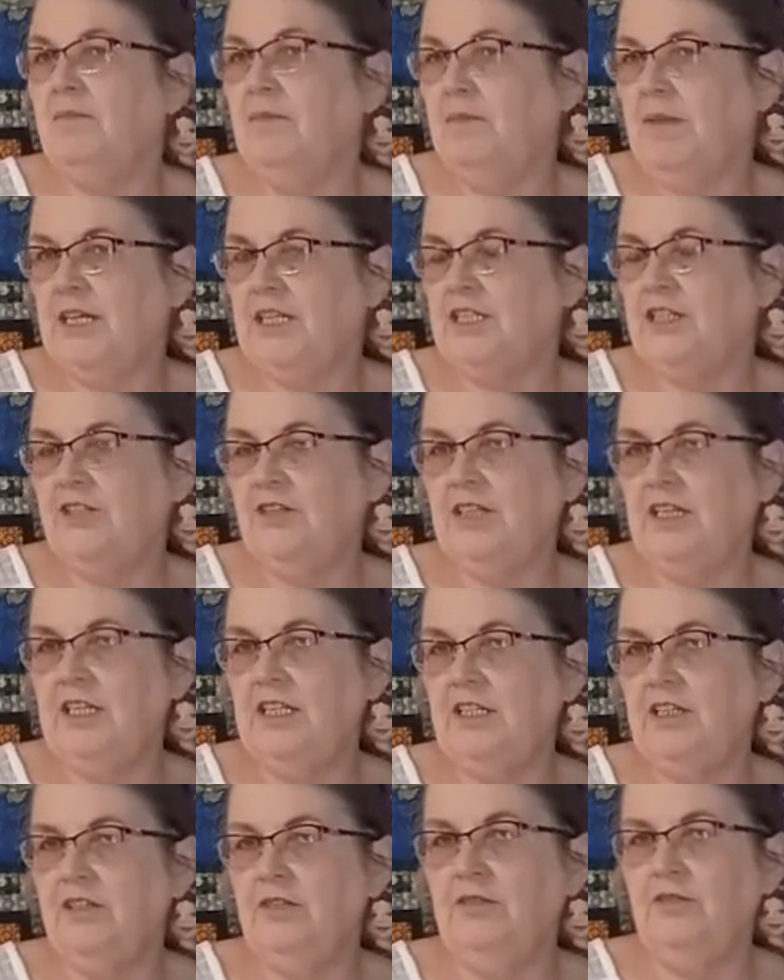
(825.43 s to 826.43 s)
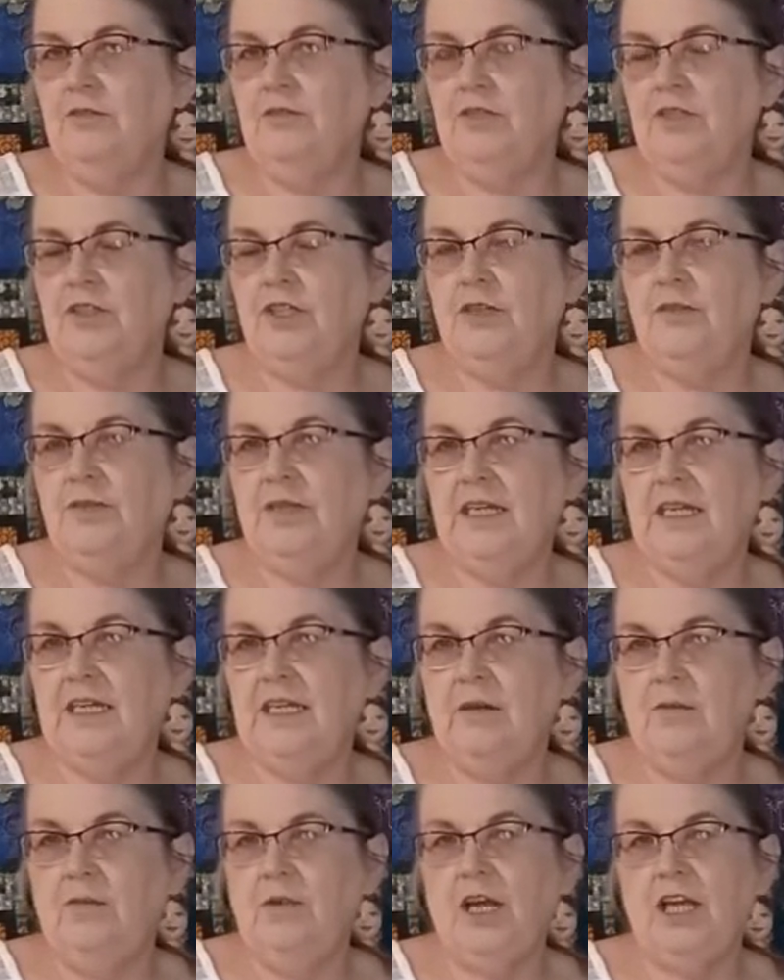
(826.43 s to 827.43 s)
make sure that you tune in
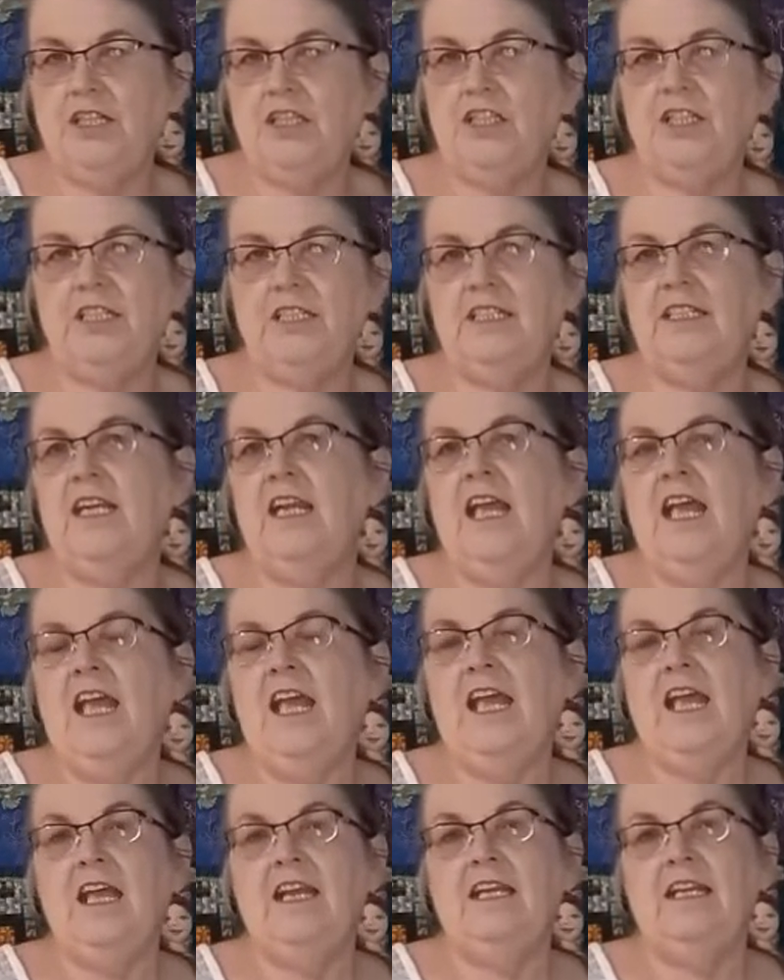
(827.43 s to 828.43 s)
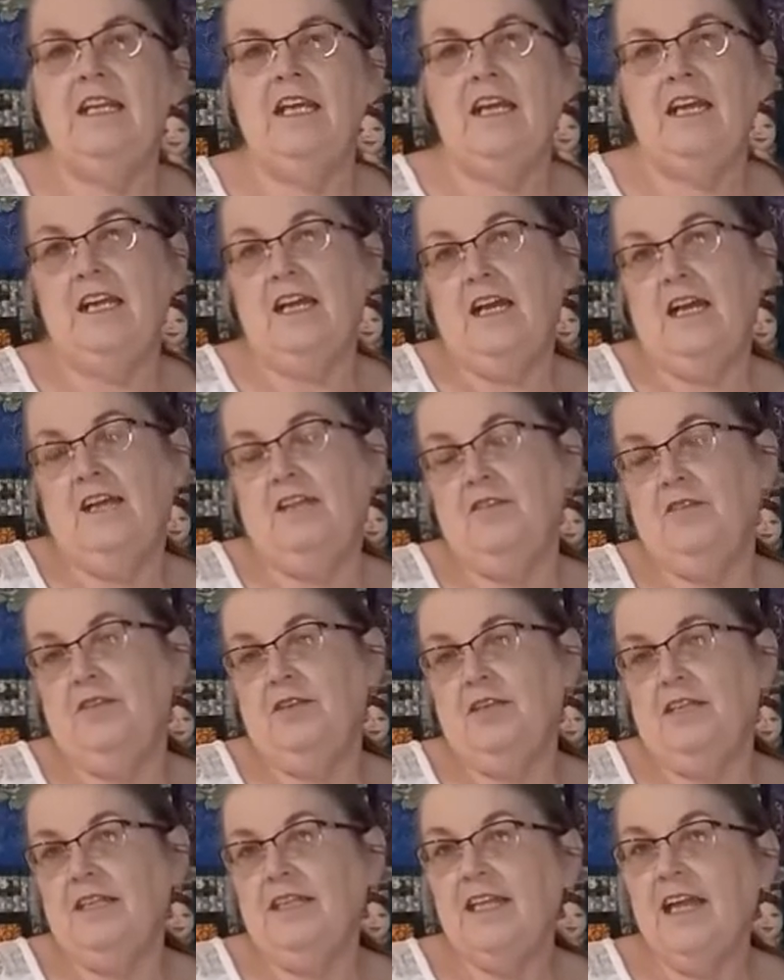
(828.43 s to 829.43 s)
and watch it. And other
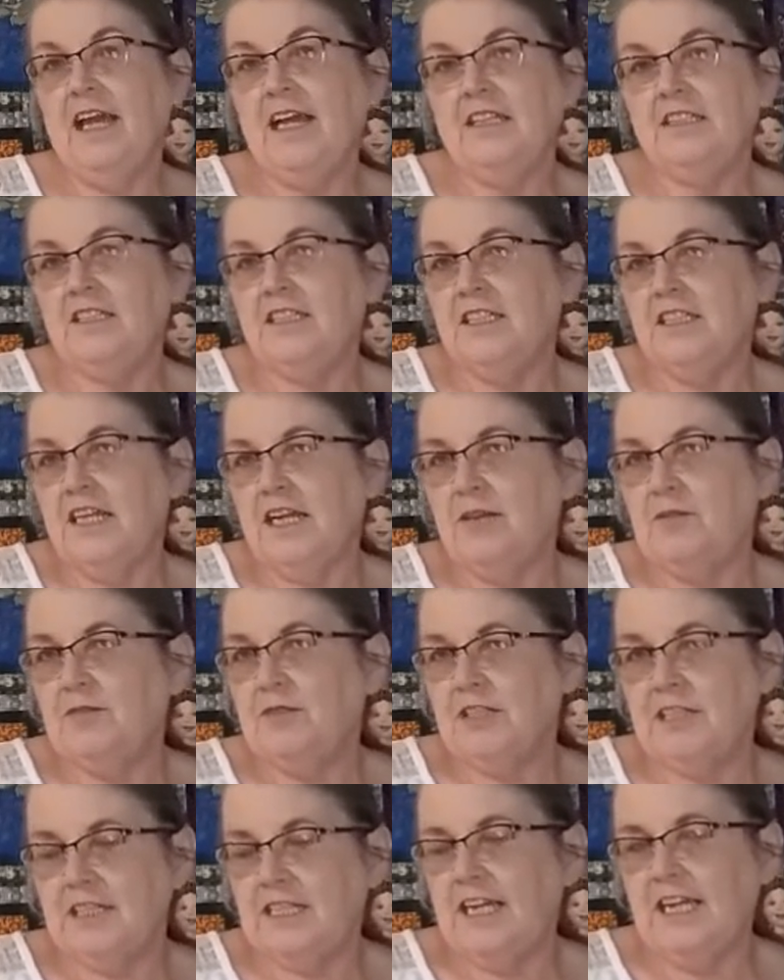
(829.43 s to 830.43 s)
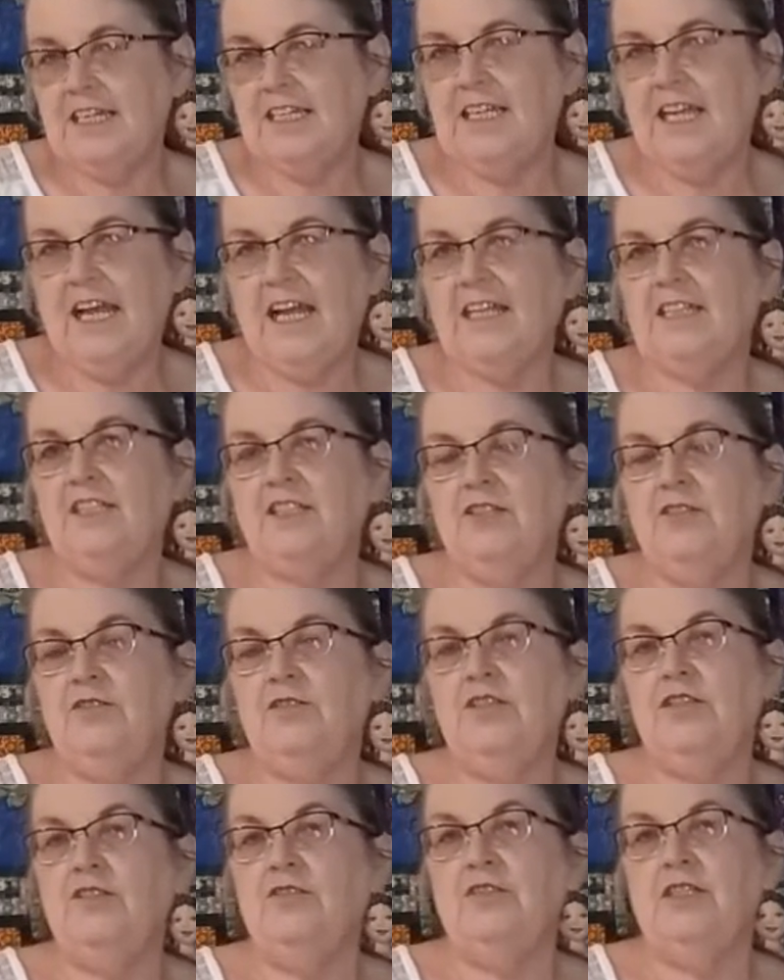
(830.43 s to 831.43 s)
than that, I would just like to ask you
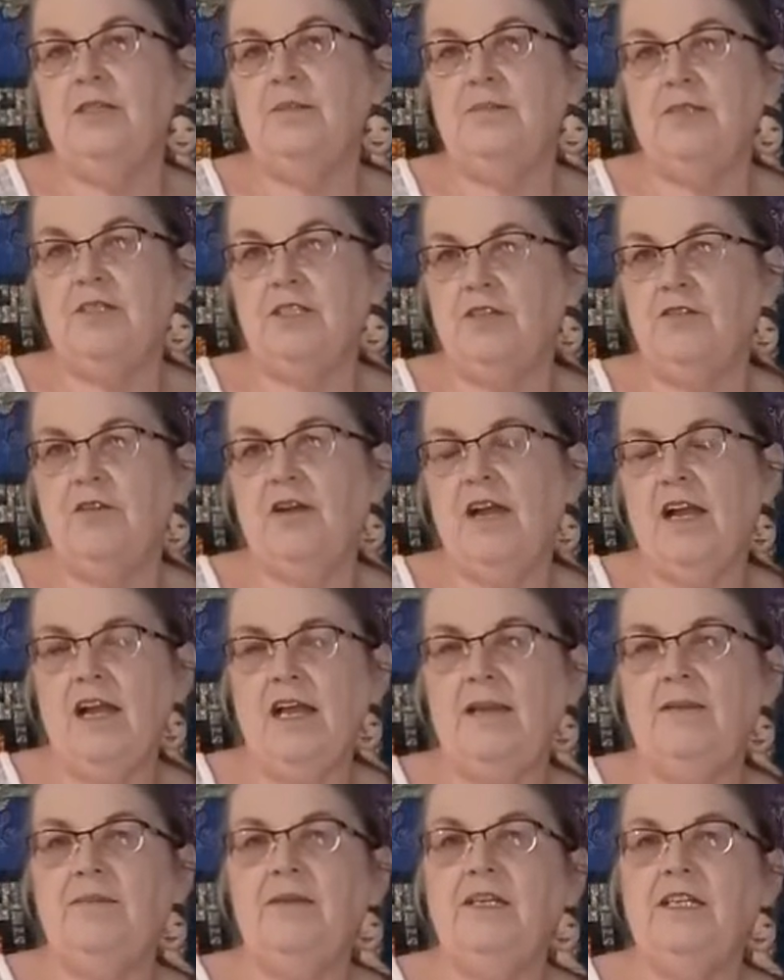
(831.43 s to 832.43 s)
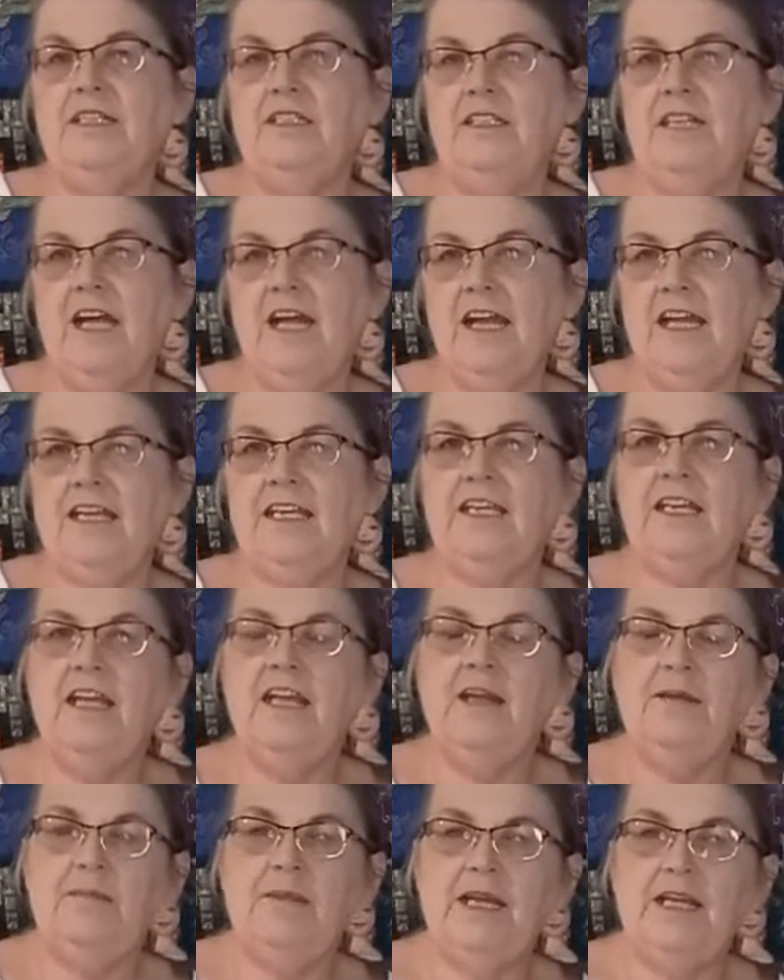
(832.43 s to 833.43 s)
to subscribe, like,
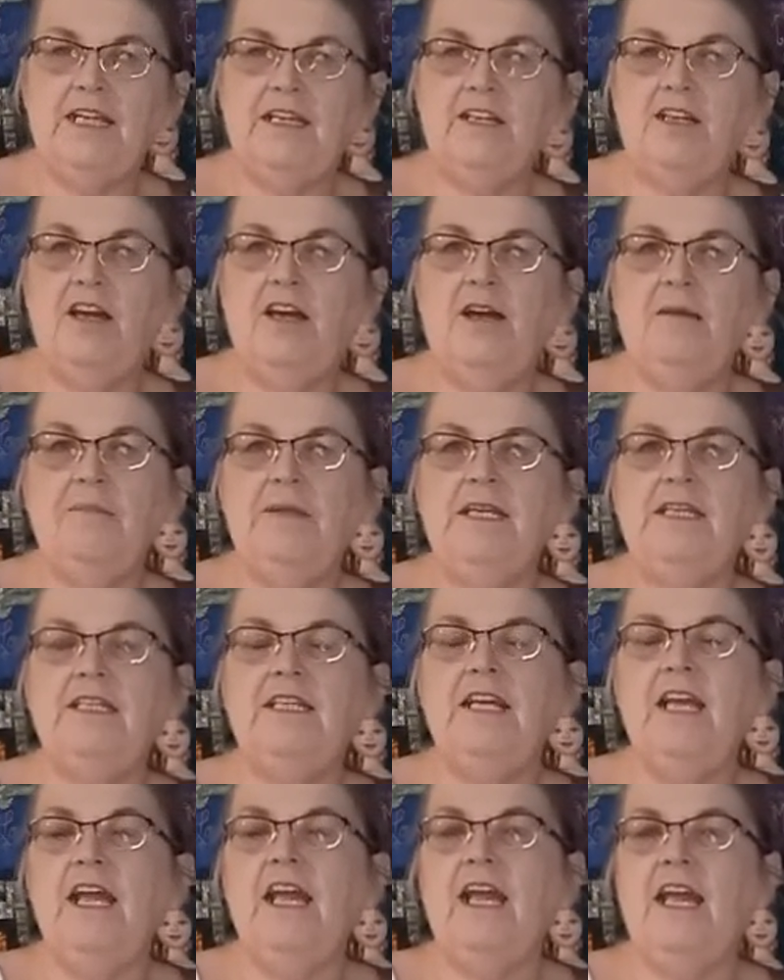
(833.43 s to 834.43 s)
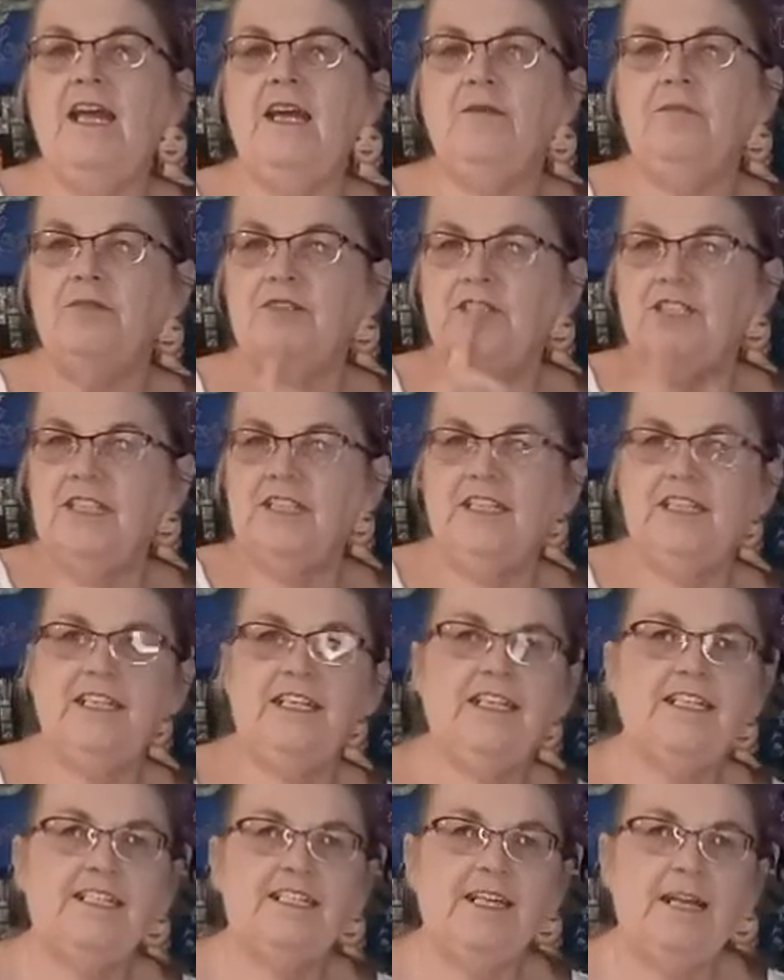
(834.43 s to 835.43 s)
make a comment, and we'll see you
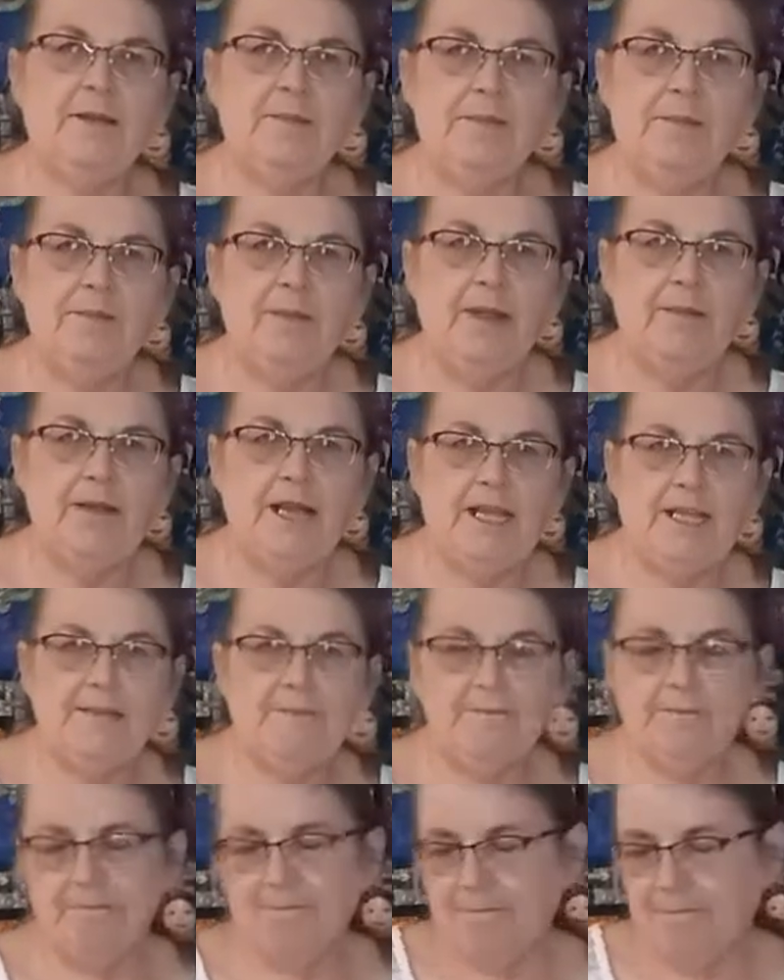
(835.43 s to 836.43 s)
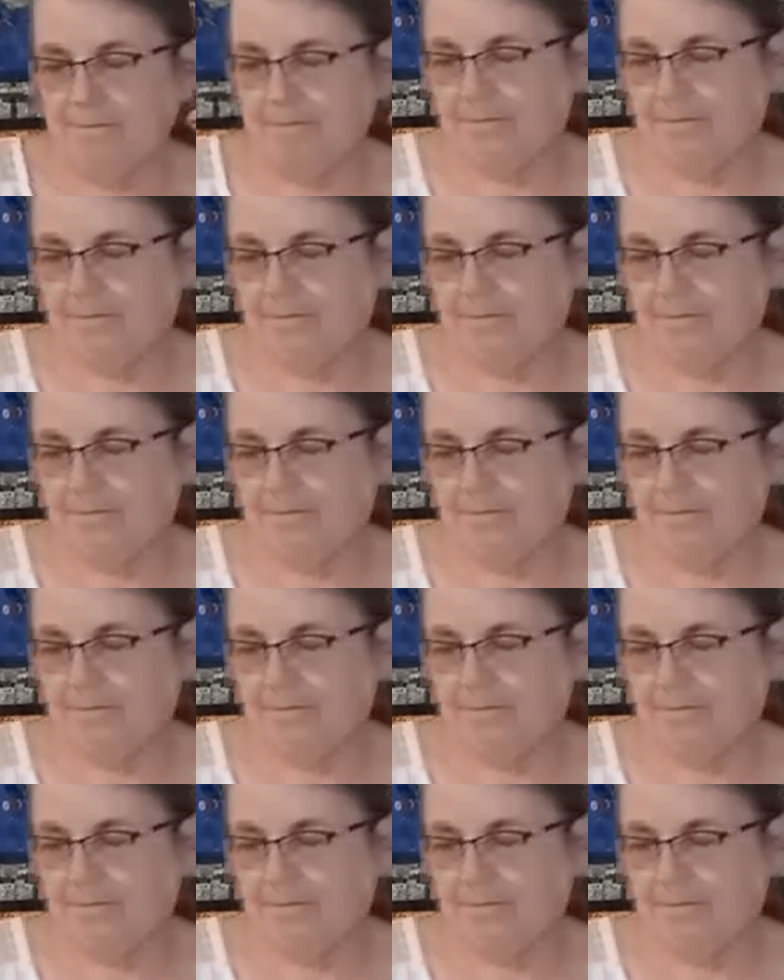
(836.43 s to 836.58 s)
next time. Bye-bye.